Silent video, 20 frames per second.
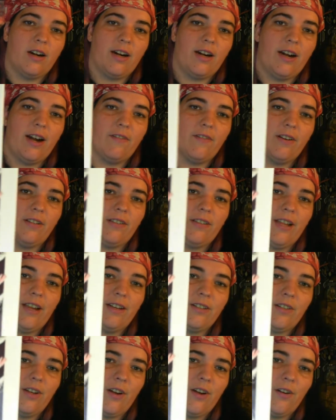and
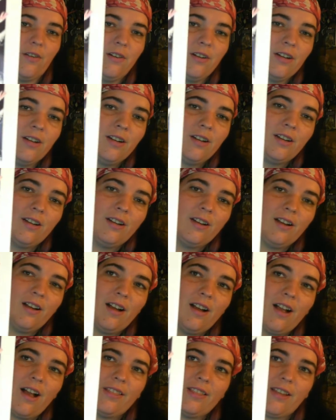everything. So
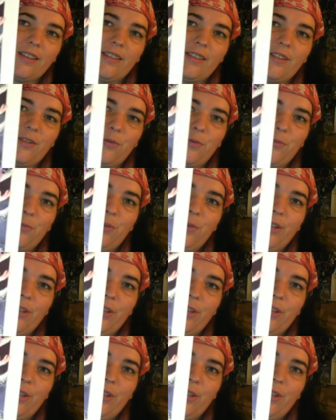thought this was really,